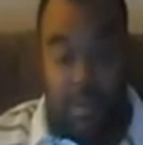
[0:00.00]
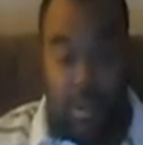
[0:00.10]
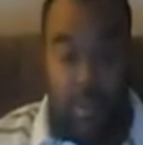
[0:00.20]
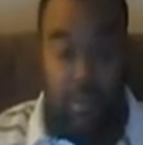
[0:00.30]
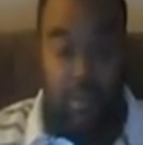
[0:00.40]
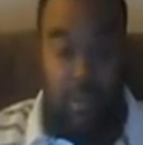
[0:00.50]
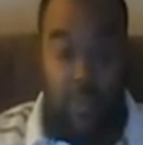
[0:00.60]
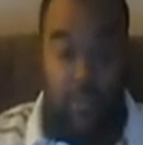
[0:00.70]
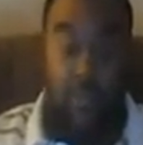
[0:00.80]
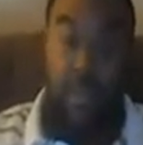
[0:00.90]
and it's usually
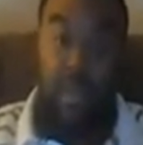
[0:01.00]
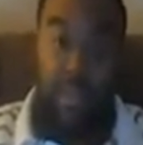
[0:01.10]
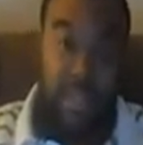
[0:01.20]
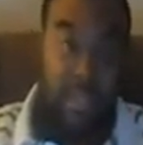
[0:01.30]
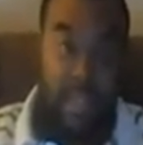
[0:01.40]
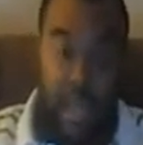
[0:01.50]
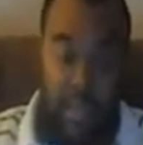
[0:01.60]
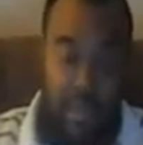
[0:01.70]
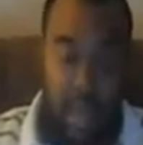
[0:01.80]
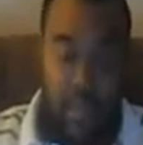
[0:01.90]
between $50,000 to
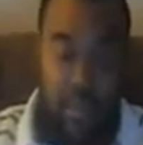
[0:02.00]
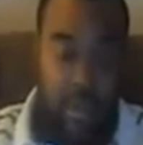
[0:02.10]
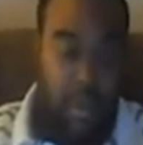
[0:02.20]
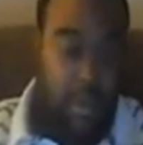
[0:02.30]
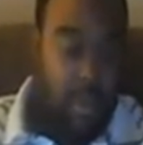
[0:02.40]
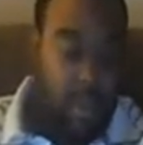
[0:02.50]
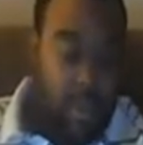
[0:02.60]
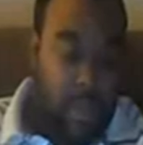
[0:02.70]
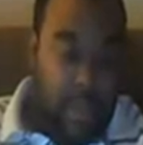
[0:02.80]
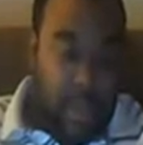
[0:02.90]
$60,000
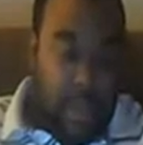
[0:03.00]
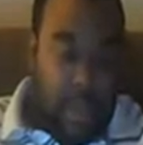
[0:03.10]
yearly.